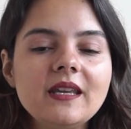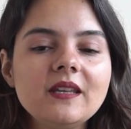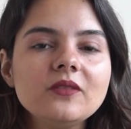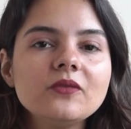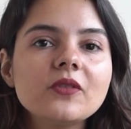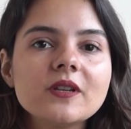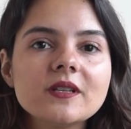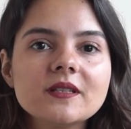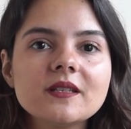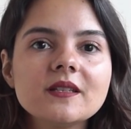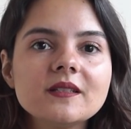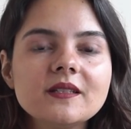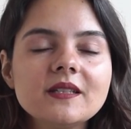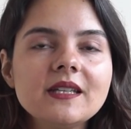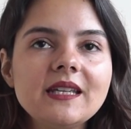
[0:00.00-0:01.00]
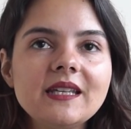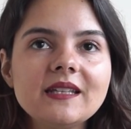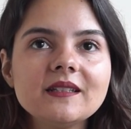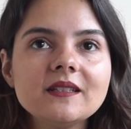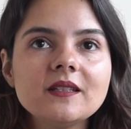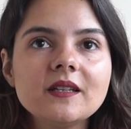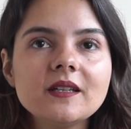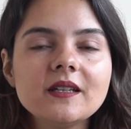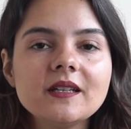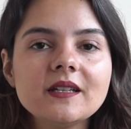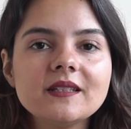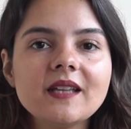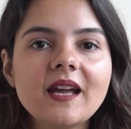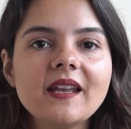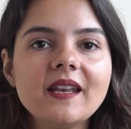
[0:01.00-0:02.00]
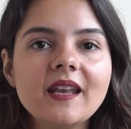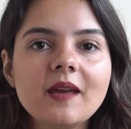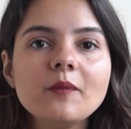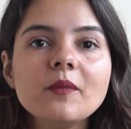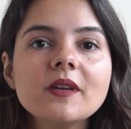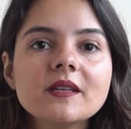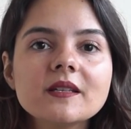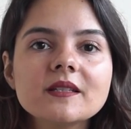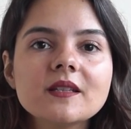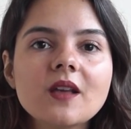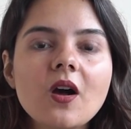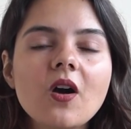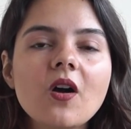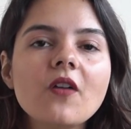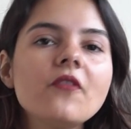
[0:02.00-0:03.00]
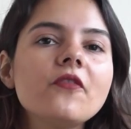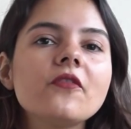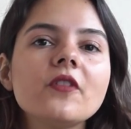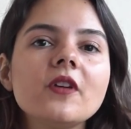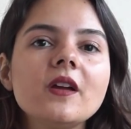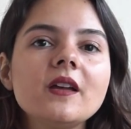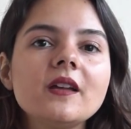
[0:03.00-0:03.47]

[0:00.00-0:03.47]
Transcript: interested in the dynamics of